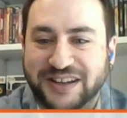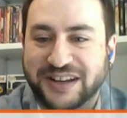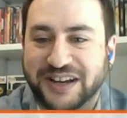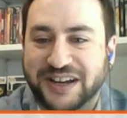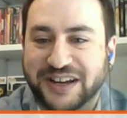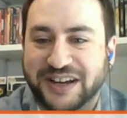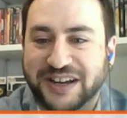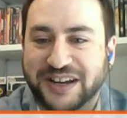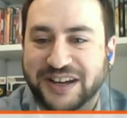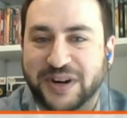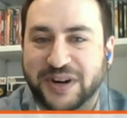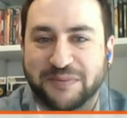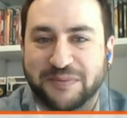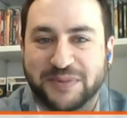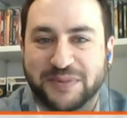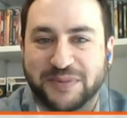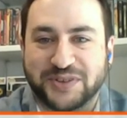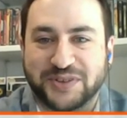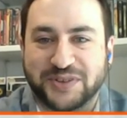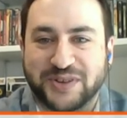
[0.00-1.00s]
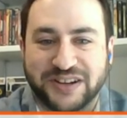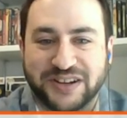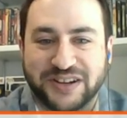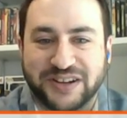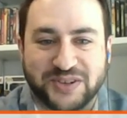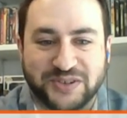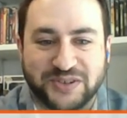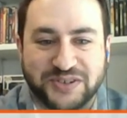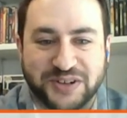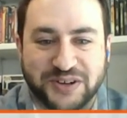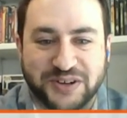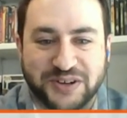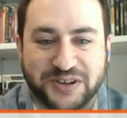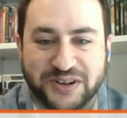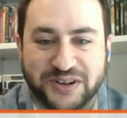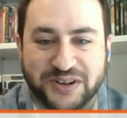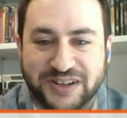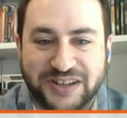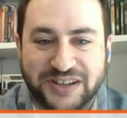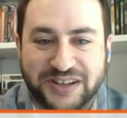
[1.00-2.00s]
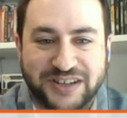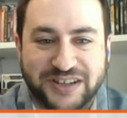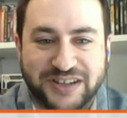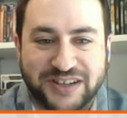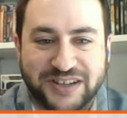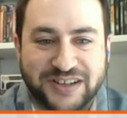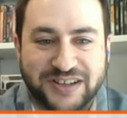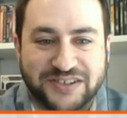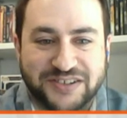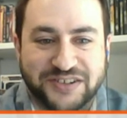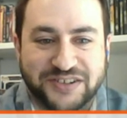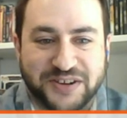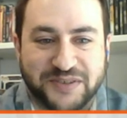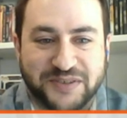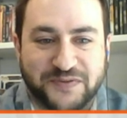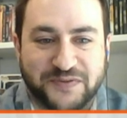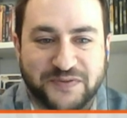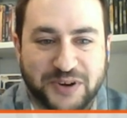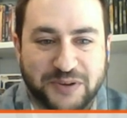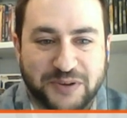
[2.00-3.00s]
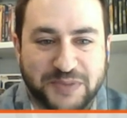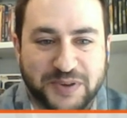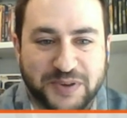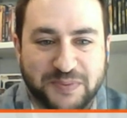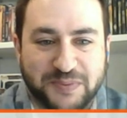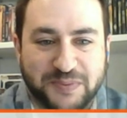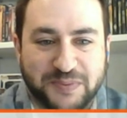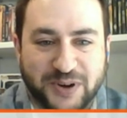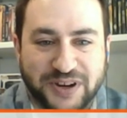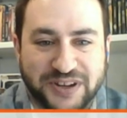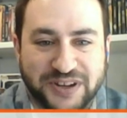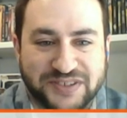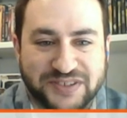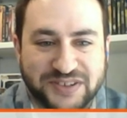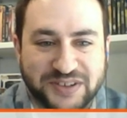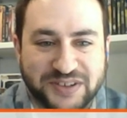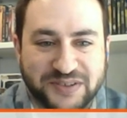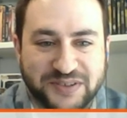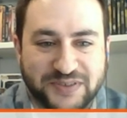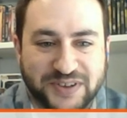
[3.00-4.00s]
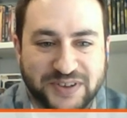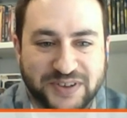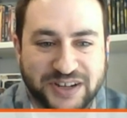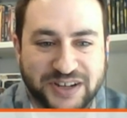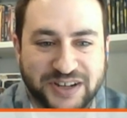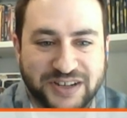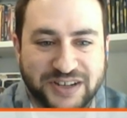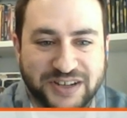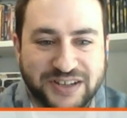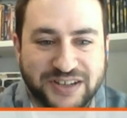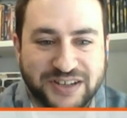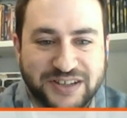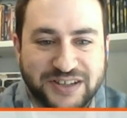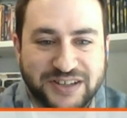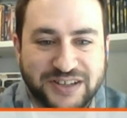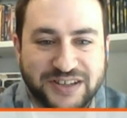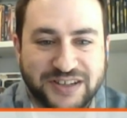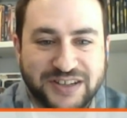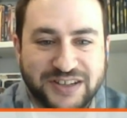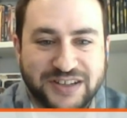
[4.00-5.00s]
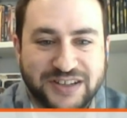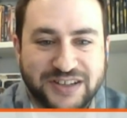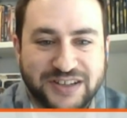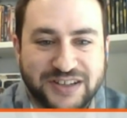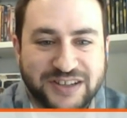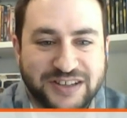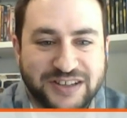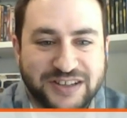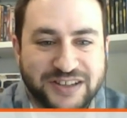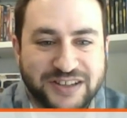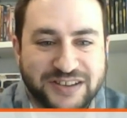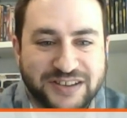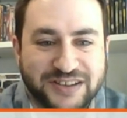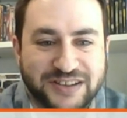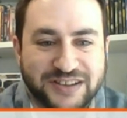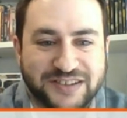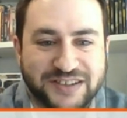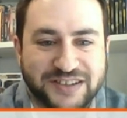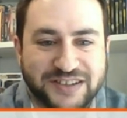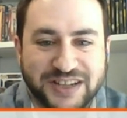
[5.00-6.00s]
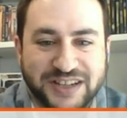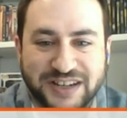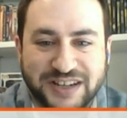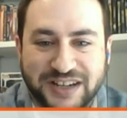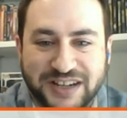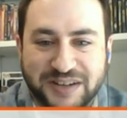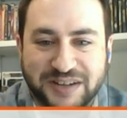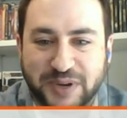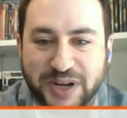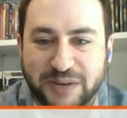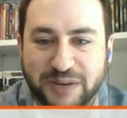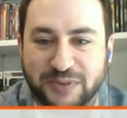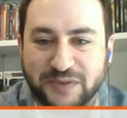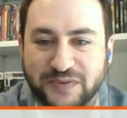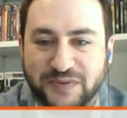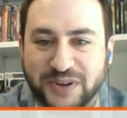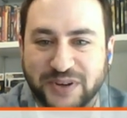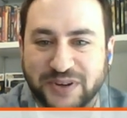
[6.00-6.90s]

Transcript: But I've been trying to search here to confirm the price of the TNA pay-per-view,